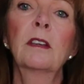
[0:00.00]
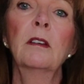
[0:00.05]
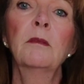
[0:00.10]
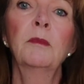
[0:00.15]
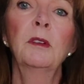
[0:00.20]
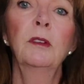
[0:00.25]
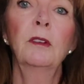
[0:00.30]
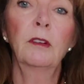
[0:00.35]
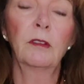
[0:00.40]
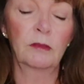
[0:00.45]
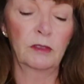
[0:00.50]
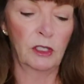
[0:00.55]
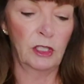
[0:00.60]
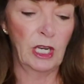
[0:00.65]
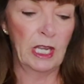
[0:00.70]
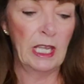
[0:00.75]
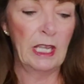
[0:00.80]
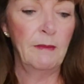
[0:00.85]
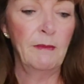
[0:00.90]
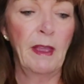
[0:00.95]
Camuto.
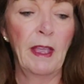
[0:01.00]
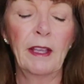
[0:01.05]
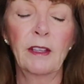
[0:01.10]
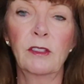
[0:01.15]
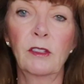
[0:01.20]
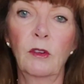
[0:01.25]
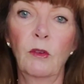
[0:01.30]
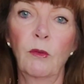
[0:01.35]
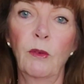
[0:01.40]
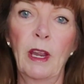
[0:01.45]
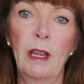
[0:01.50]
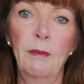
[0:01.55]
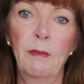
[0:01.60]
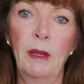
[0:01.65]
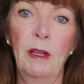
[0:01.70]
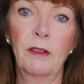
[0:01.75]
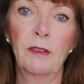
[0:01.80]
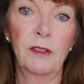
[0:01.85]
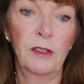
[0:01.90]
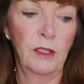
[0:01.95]
He makes great
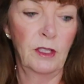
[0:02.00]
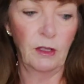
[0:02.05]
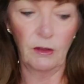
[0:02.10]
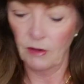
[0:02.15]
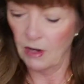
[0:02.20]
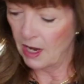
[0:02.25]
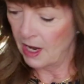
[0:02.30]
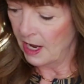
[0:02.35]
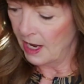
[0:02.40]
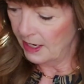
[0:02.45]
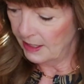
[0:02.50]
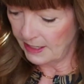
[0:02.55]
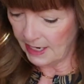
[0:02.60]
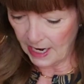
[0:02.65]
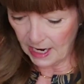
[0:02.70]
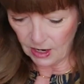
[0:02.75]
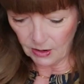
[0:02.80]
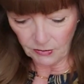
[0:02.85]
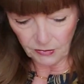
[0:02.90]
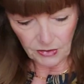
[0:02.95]
belts too.
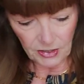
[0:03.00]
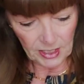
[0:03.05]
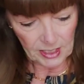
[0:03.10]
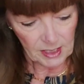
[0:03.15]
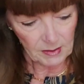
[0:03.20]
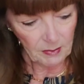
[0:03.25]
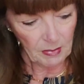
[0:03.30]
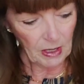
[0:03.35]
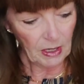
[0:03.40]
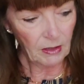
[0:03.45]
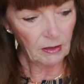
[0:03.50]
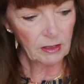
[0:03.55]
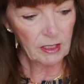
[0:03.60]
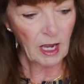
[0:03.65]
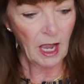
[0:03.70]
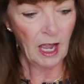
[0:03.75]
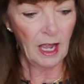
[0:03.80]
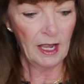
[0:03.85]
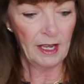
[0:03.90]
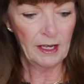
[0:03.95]
Now, this belt,
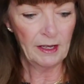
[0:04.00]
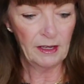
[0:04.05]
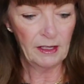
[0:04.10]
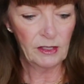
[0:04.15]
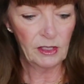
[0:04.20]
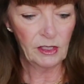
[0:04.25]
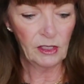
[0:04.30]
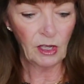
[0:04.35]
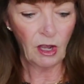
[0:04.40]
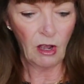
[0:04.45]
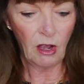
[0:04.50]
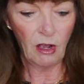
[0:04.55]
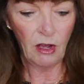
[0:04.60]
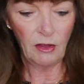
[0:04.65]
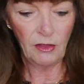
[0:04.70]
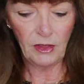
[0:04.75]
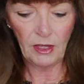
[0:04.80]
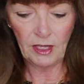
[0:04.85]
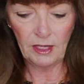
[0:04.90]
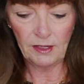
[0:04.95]
I
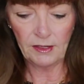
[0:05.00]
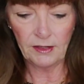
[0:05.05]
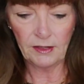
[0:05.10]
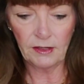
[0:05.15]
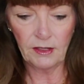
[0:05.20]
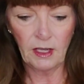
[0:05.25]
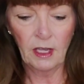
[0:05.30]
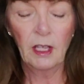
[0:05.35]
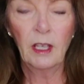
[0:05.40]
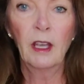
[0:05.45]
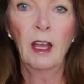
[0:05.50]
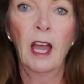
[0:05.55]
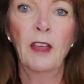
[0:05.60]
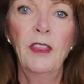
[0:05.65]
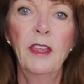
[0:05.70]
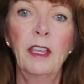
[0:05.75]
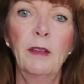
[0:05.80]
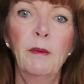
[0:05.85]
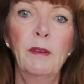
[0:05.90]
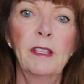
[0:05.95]
saw this I
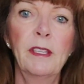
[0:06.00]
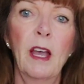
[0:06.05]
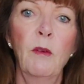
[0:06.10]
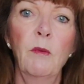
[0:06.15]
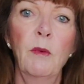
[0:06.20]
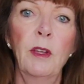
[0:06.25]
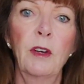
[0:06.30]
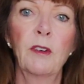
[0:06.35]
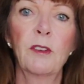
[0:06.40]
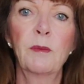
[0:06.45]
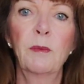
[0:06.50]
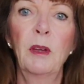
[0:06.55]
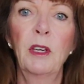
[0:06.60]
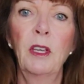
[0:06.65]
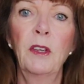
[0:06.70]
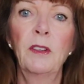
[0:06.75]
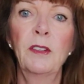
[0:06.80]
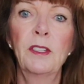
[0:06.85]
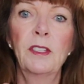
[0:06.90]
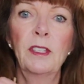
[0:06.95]
think it was at Winners, but
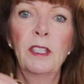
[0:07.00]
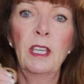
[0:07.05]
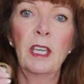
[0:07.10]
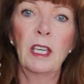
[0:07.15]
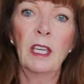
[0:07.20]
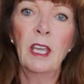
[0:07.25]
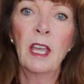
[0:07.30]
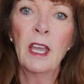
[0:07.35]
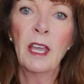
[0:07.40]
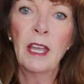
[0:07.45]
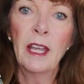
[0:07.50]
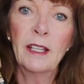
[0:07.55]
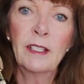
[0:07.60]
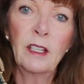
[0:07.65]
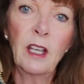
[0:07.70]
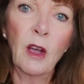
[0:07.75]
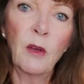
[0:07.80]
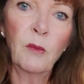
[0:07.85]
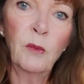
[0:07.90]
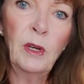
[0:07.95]
you can see it's
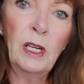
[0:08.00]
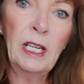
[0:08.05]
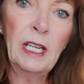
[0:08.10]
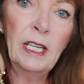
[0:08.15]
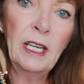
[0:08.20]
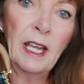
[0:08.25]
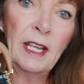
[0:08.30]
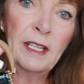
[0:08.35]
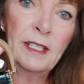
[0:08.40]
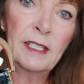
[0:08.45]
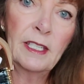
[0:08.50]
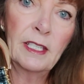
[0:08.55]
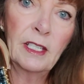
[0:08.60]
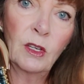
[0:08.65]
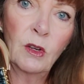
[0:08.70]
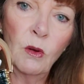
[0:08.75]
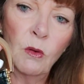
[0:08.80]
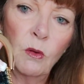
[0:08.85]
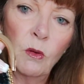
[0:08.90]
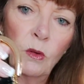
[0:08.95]
got really nice
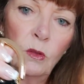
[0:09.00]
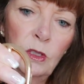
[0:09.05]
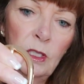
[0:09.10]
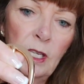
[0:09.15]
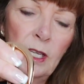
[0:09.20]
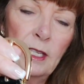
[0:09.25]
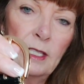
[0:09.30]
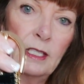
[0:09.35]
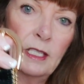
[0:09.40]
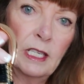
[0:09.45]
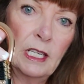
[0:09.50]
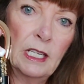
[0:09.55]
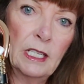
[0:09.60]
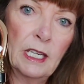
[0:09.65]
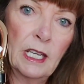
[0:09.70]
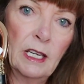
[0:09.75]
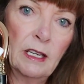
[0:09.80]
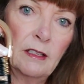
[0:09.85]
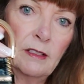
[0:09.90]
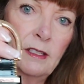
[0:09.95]
gold
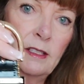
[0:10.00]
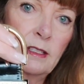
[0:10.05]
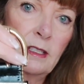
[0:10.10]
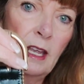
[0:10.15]
details